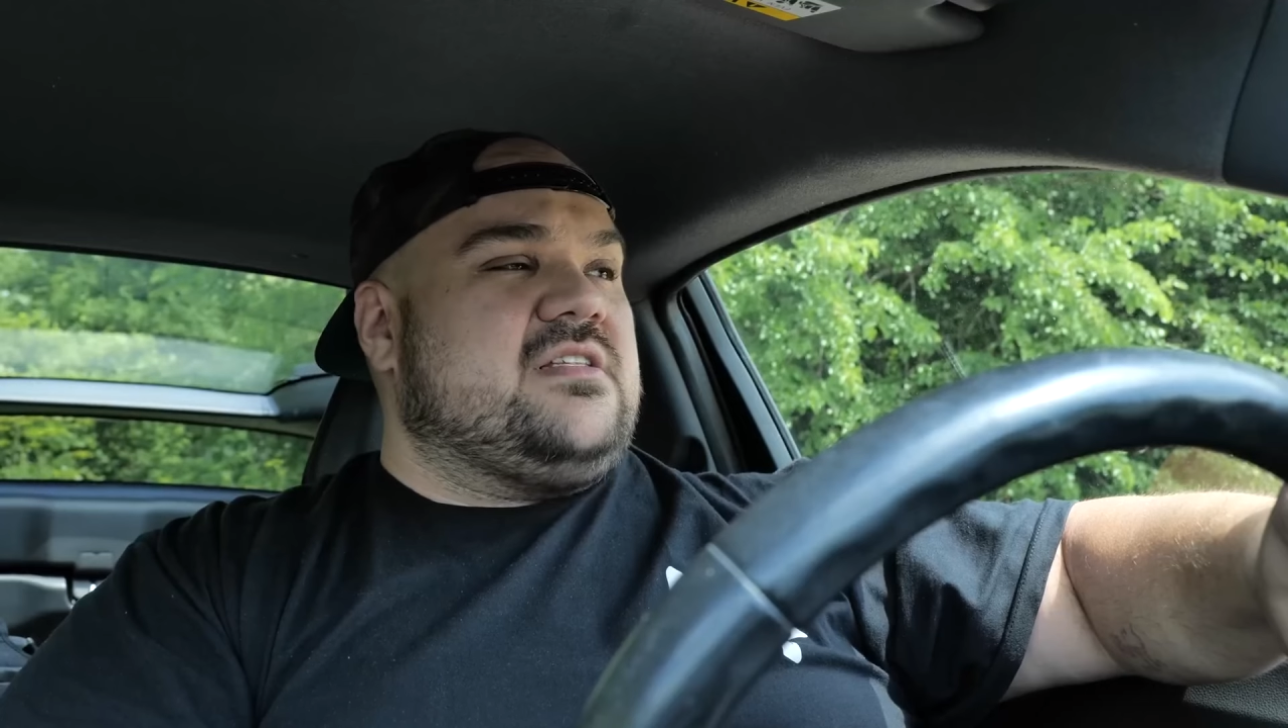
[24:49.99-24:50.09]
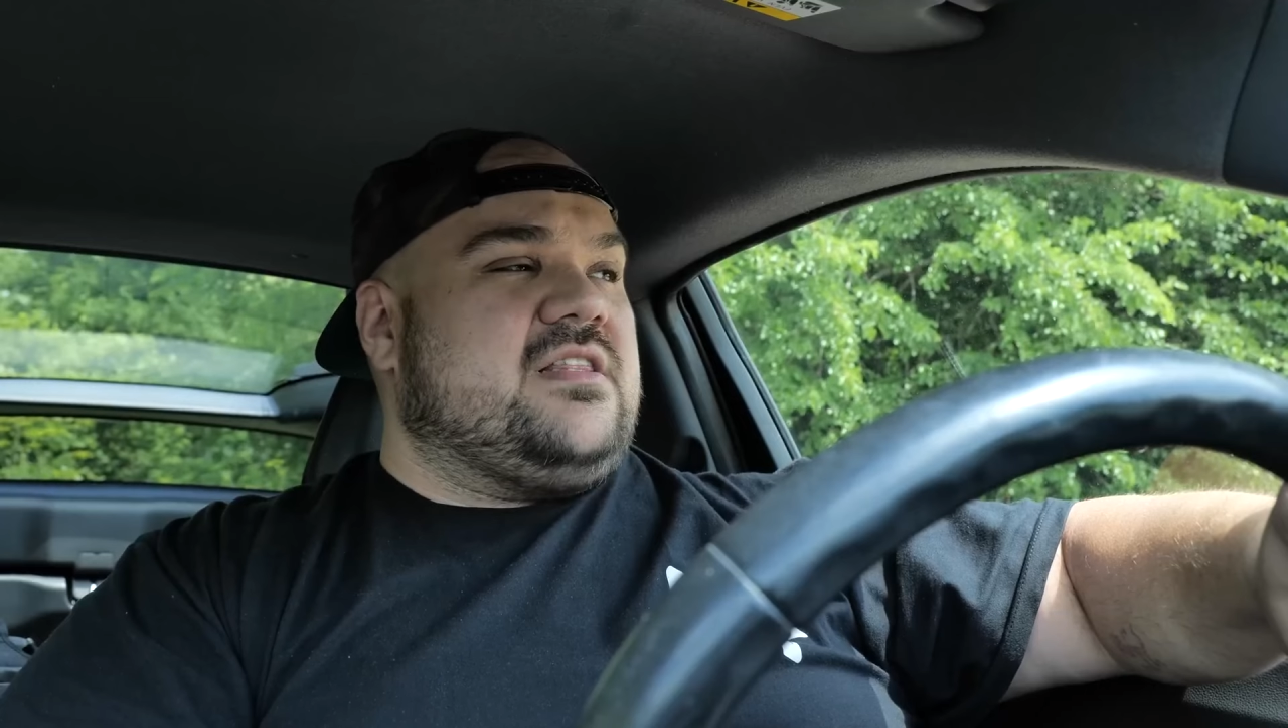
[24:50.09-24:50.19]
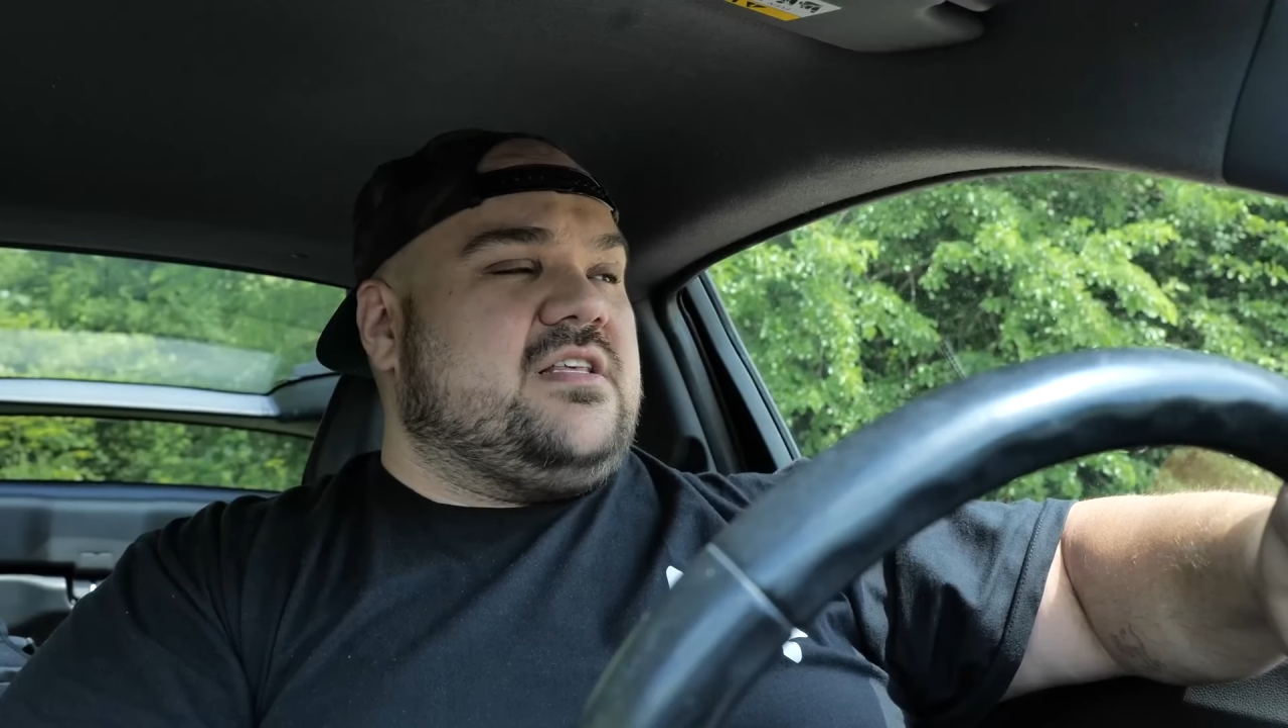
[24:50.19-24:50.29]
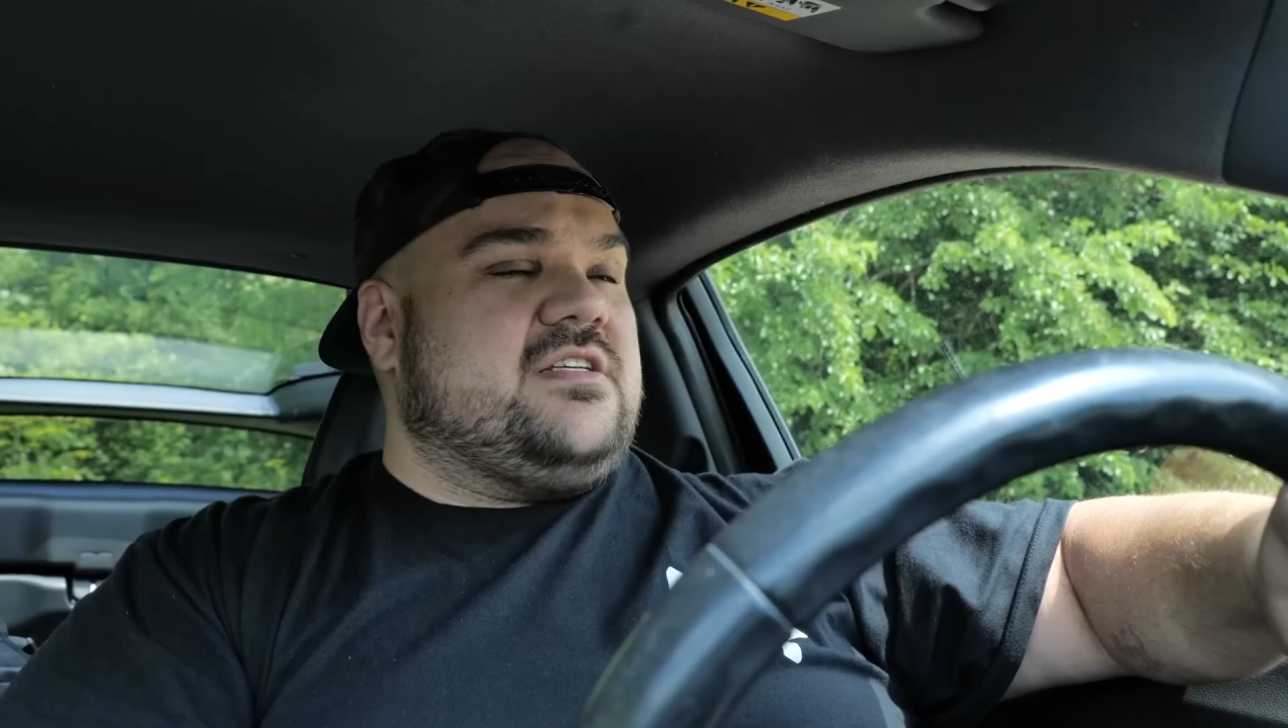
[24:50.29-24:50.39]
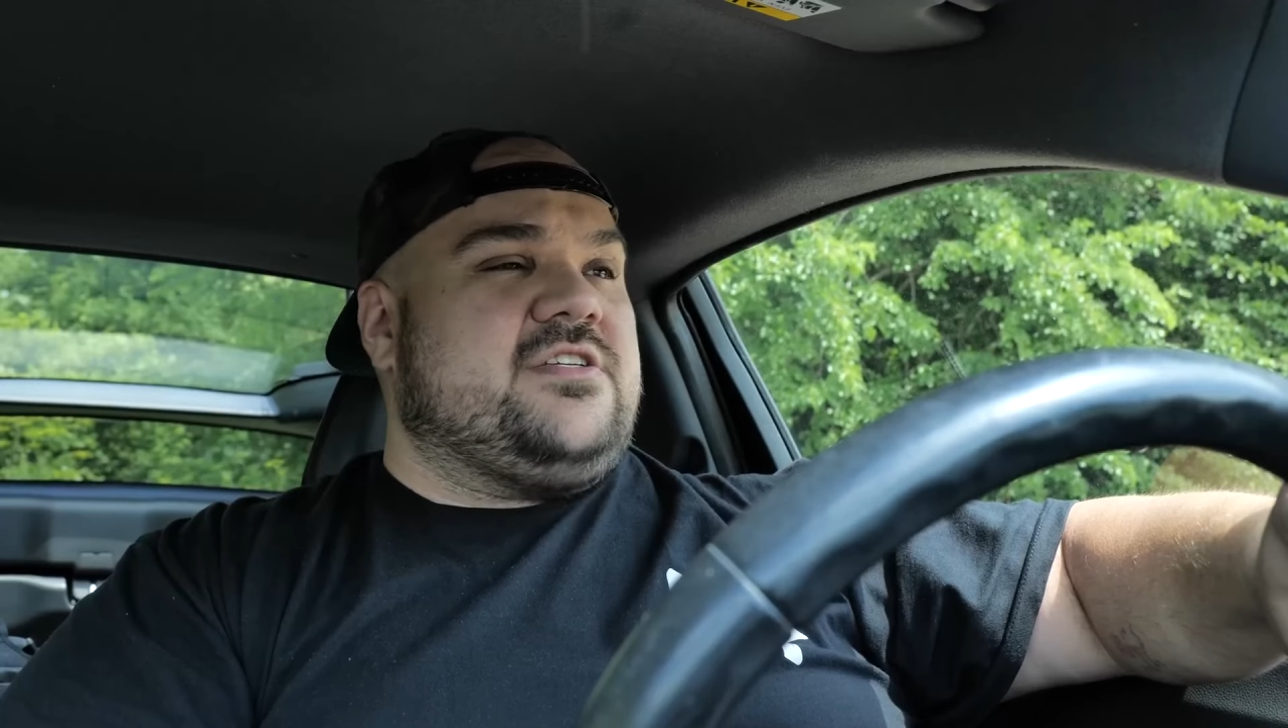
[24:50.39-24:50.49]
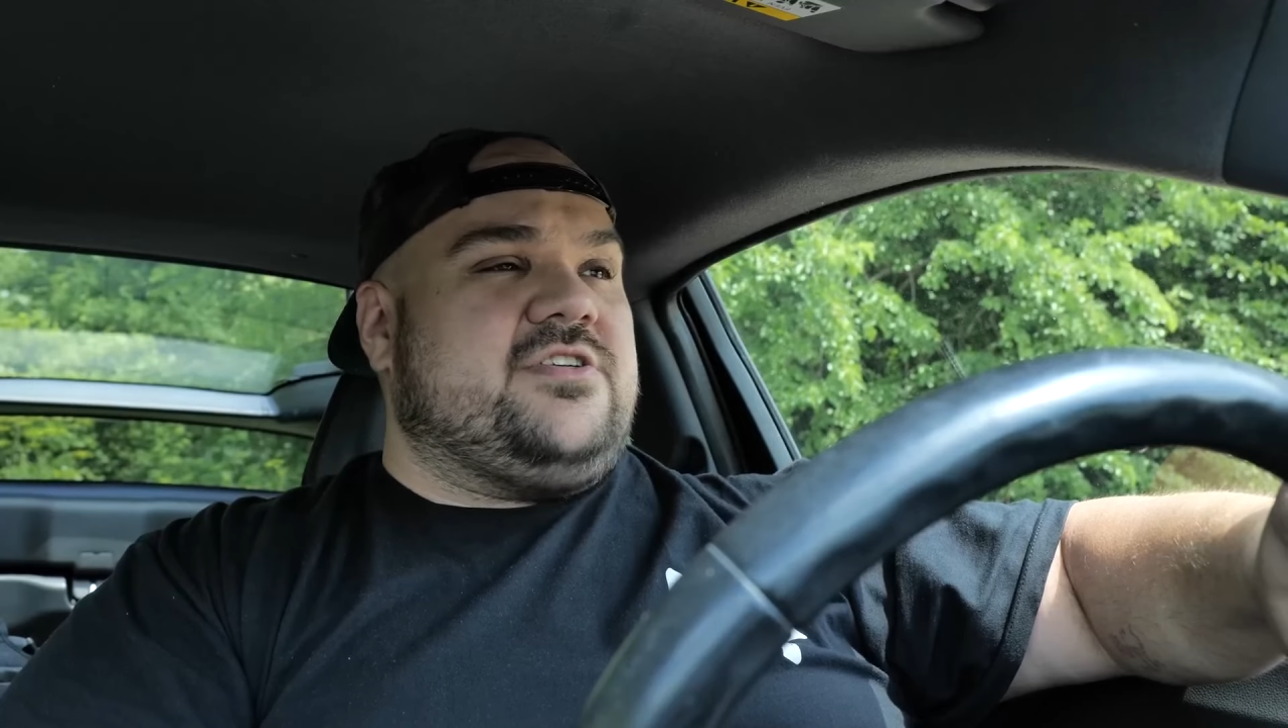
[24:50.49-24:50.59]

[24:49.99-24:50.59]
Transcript: that this